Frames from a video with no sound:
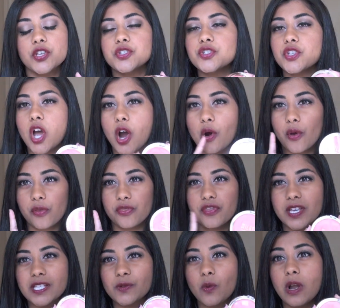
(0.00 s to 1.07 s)
So
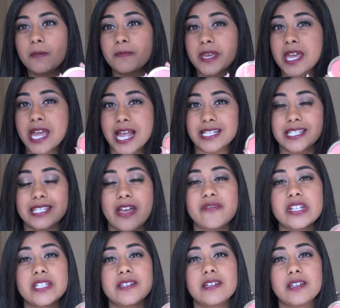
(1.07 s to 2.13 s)
this one being at
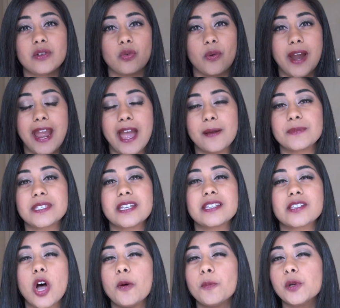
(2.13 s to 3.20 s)
17 grams
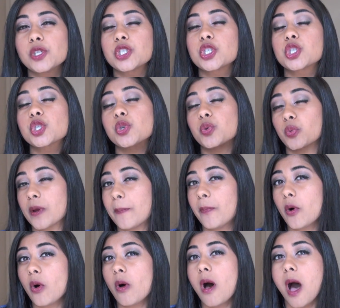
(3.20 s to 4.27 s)
is almost
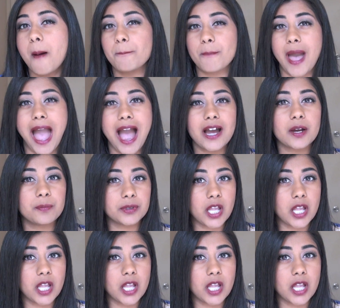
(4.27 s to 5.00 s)
triple a MAC